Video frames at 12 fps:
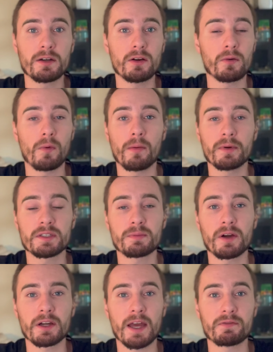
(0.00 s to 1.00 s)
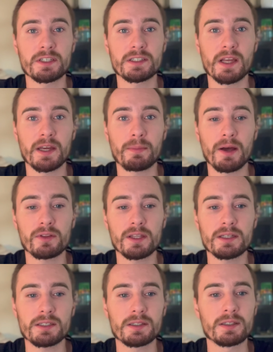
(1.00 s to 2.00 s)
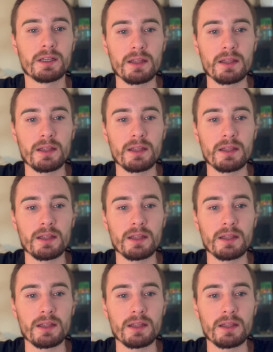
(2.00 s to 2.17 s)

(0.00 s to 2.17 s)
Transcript: or Walmart Spark have to say about this?